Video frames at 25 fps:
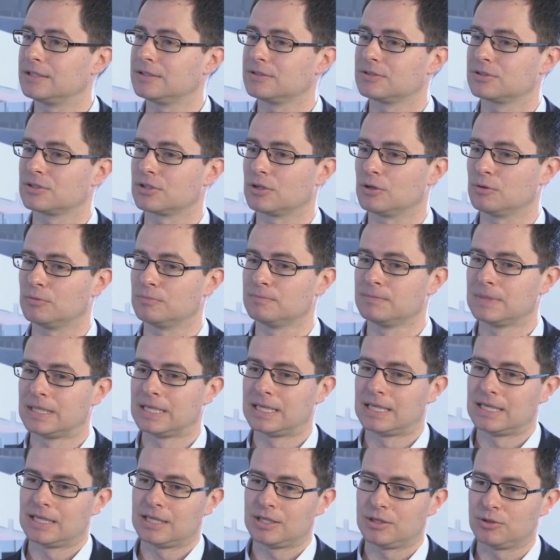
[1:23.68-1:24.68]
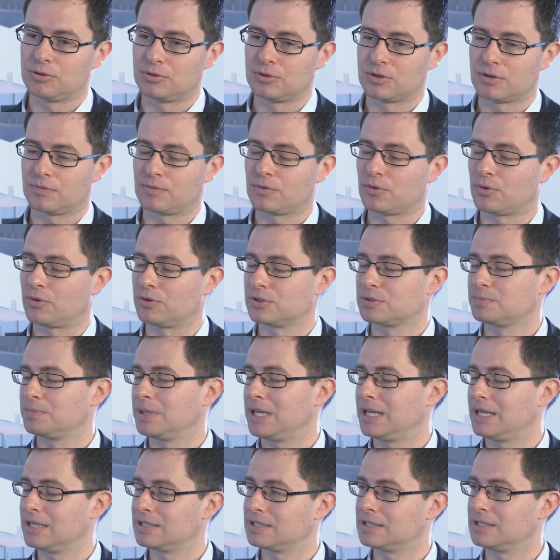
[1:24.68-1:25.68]
So you could of course
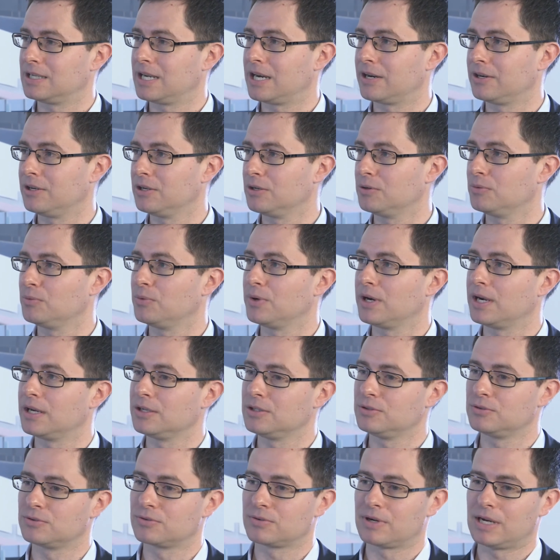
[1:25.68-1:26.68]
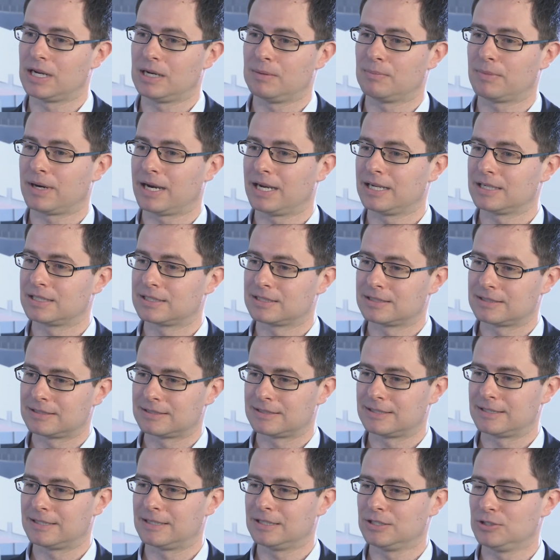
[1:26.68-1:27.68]
paint a scenario where Ukraine might
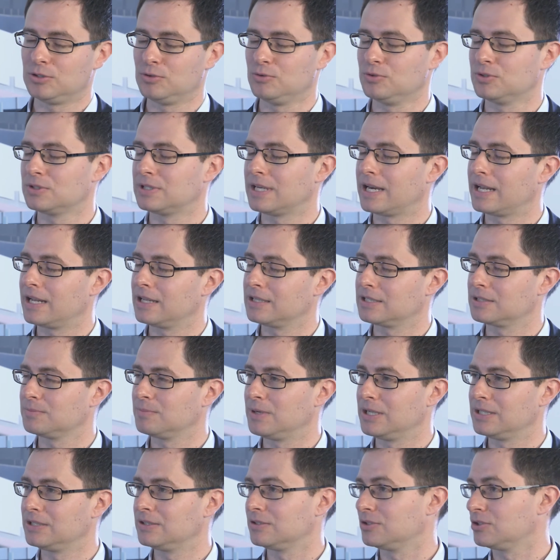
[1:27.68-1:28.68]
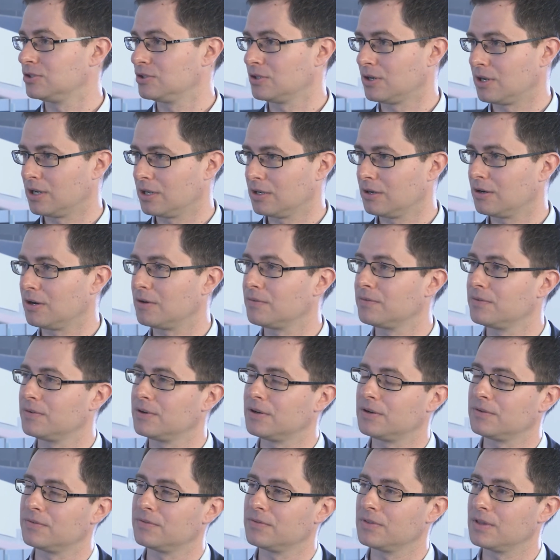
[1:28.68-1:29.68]
use that as a measure shutting
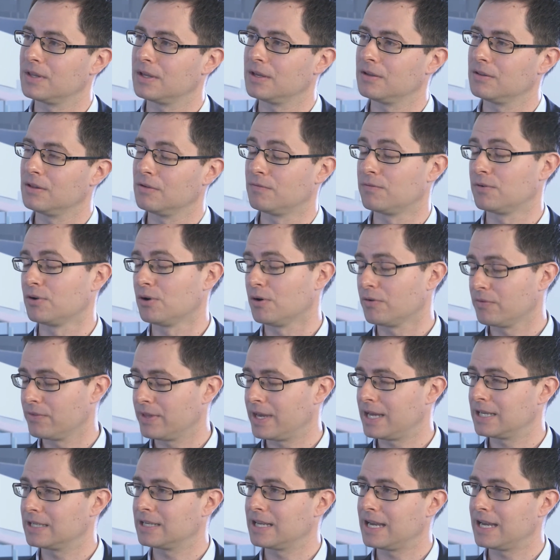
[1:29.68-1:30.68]
off of the flow of that